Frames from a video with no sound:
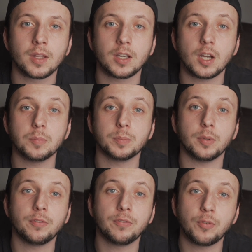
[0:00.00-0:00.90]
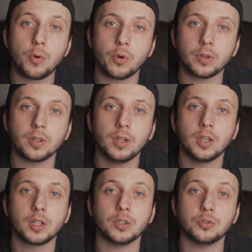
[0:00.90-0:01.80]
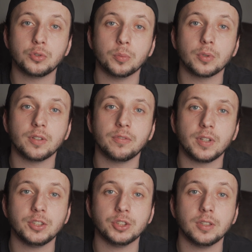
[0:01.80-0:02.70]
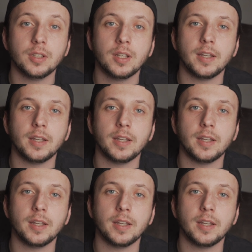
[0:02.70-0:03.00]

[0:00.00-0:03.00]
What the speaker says: comes before consumer inflation.